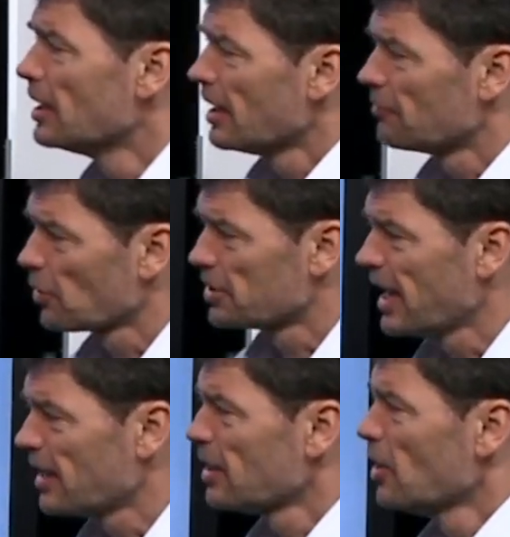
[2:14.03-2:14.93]
And for
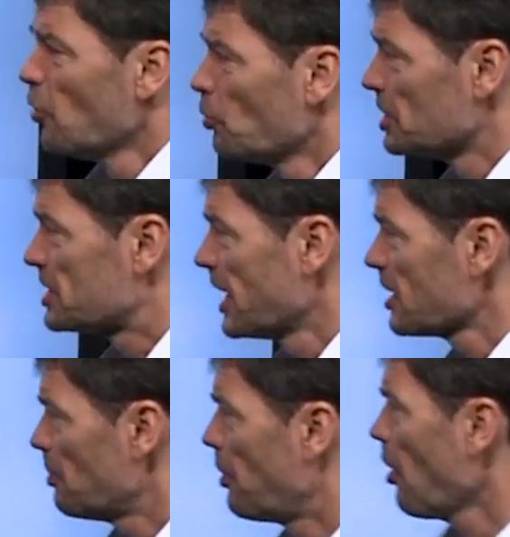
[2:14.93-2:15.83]
that, we
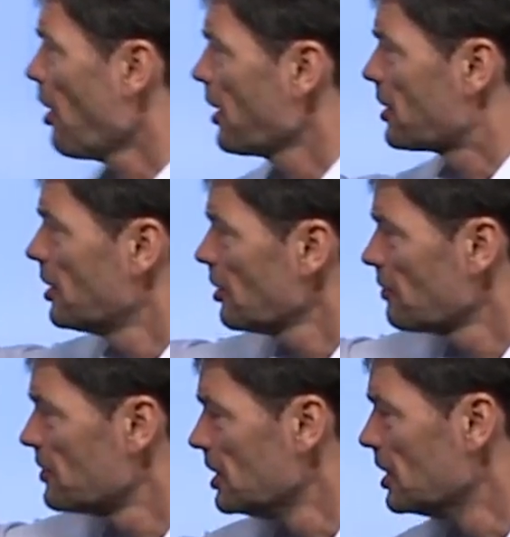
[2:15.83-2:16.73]
take a part
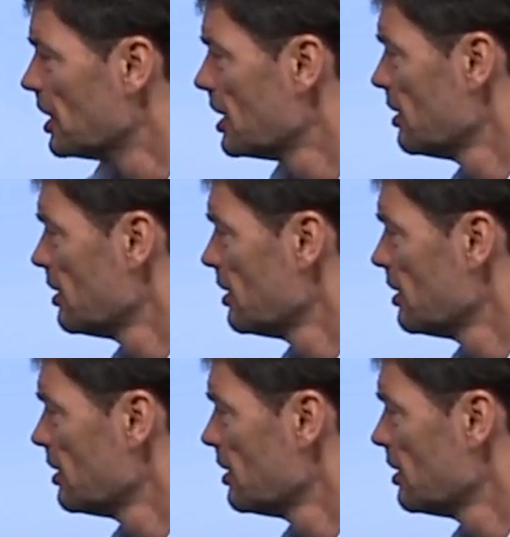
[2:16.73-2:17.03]
of the